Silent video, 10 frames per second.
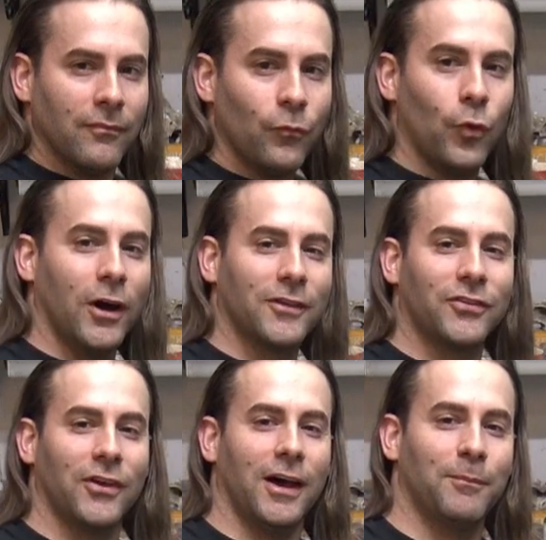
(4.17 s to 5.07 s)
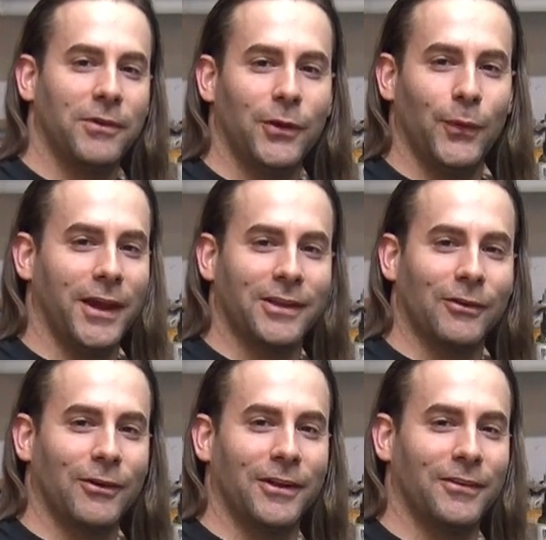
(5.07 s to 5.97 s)
What's up, you
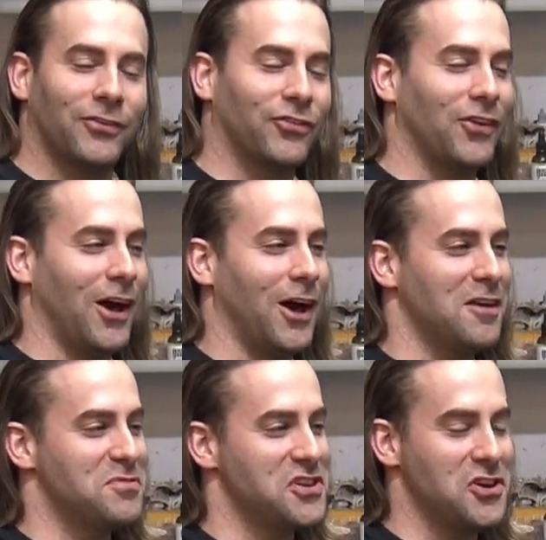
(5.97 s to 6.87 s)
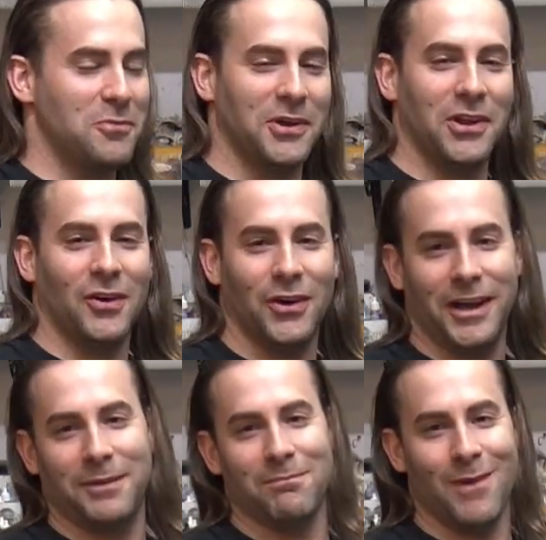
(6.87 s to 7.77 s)
ignorant,
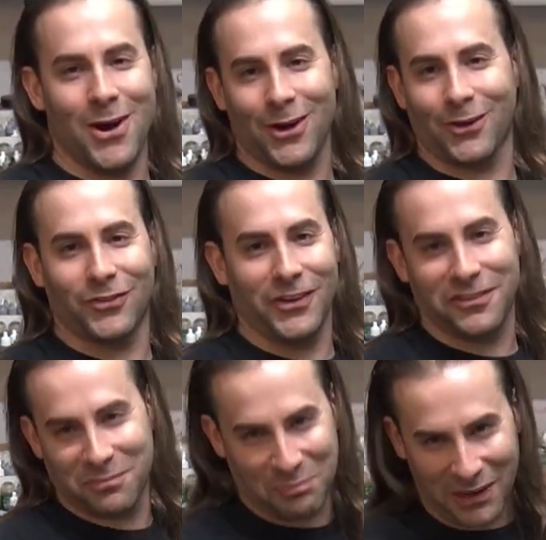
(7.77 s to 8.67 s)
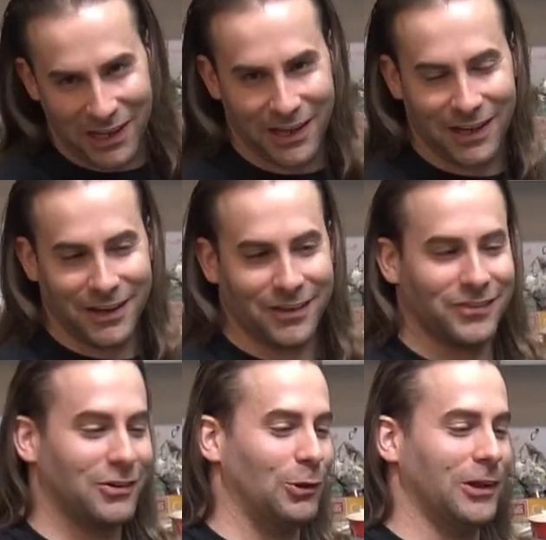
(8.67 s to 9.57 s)
subhumanoid, Marxist
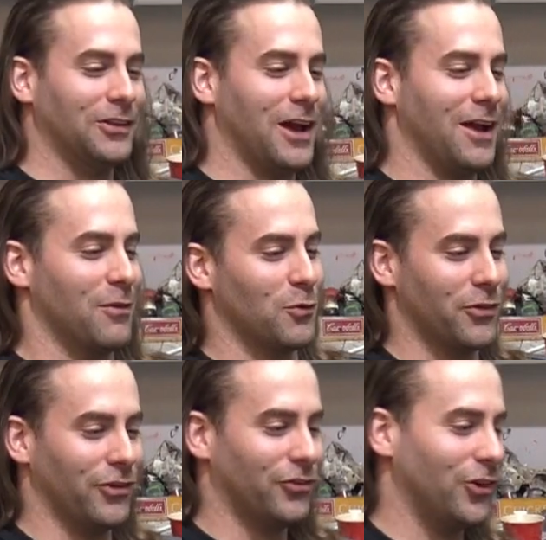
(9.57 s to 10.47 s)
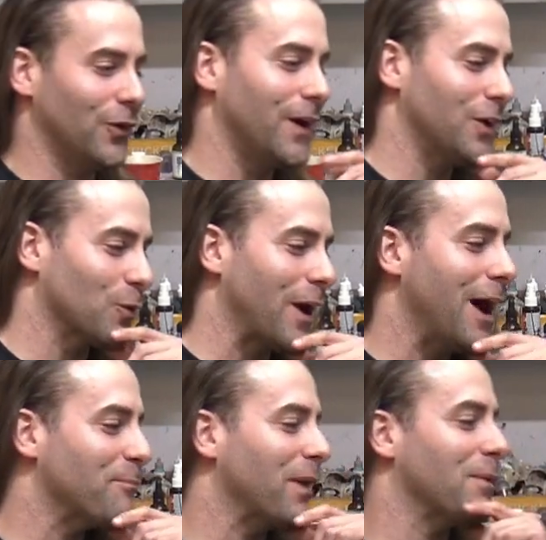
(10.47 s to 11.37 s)
pigs? Holy Diver with his year-end
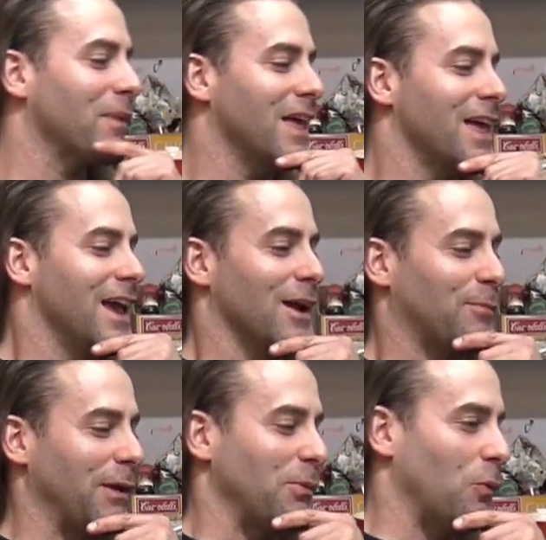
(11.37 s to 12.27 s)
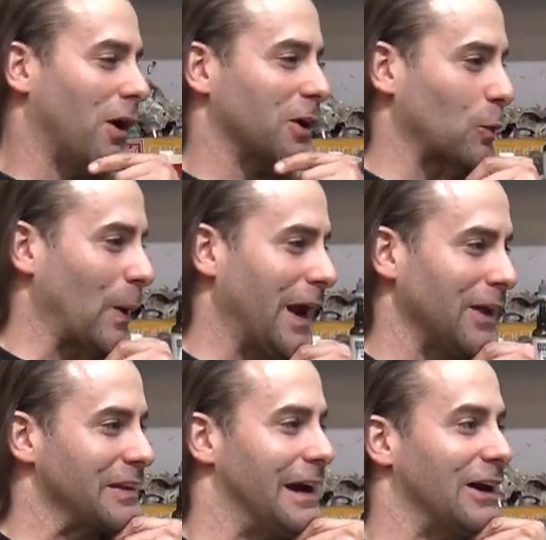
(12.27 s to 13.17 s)
wrap-up. People want to
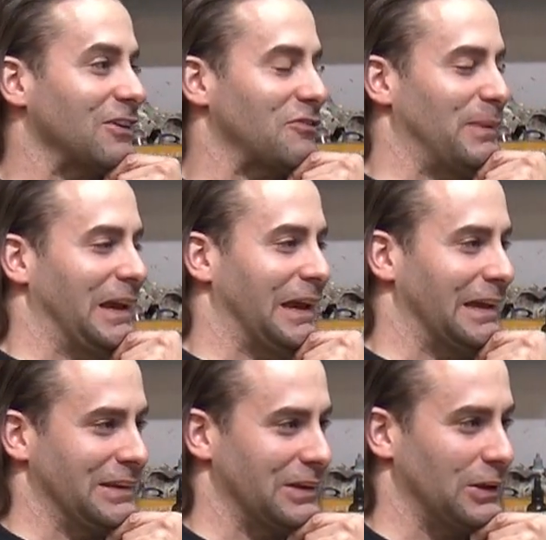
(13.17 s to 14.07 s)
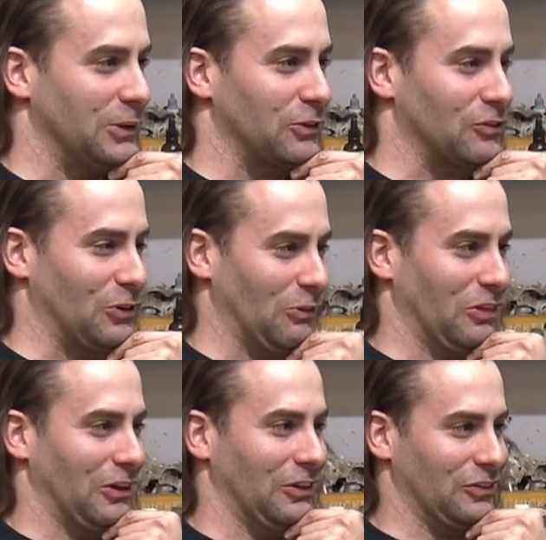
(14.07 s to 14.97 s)
rant out of me, and the truth
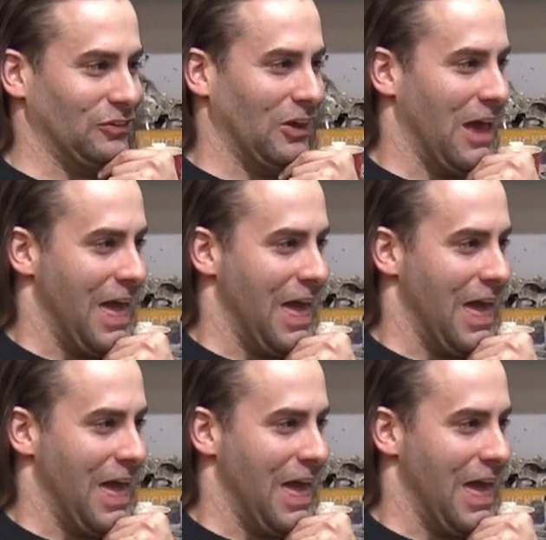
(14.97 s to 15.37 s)
is,